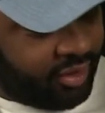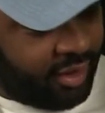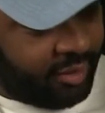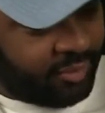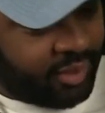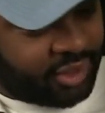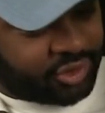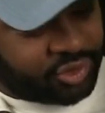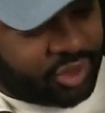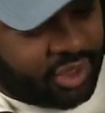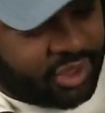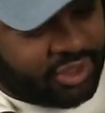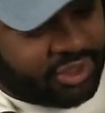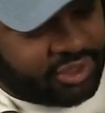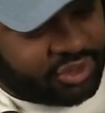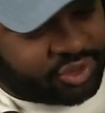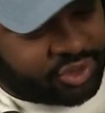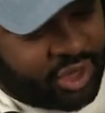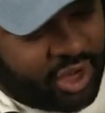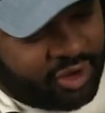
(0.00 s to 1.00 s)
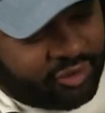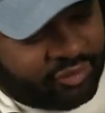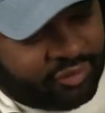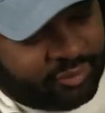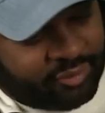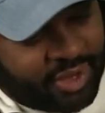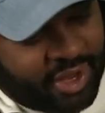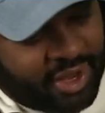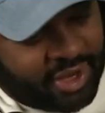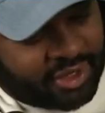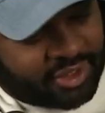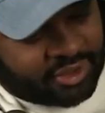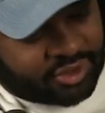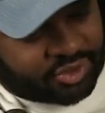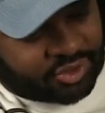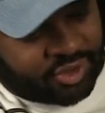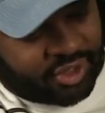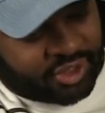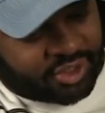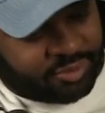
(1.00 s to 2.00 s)
not trying to detract from that because
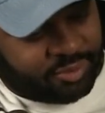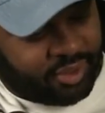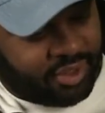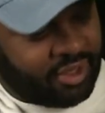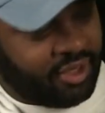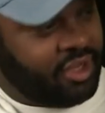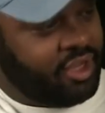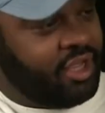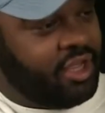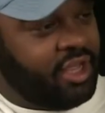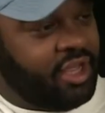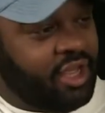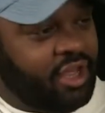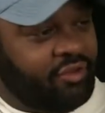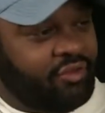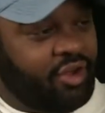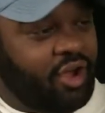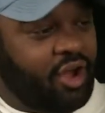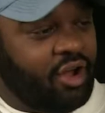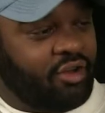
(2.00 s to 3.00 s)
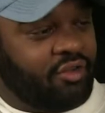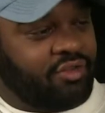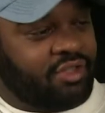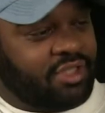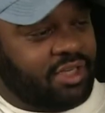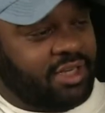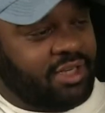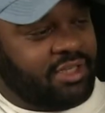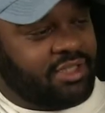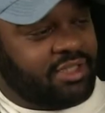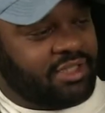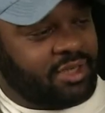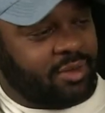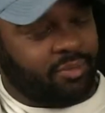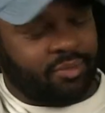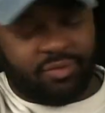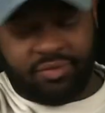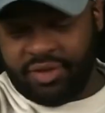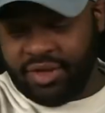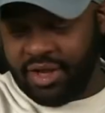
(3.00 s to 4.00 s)
trust me, if y'all have seen
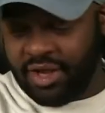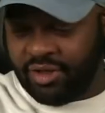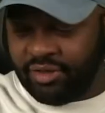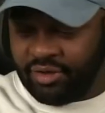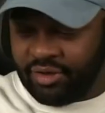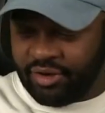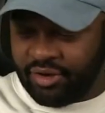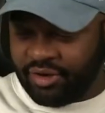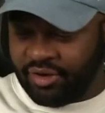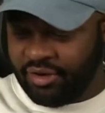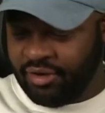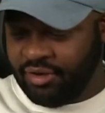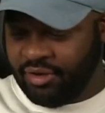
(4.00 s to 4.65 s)
some of the other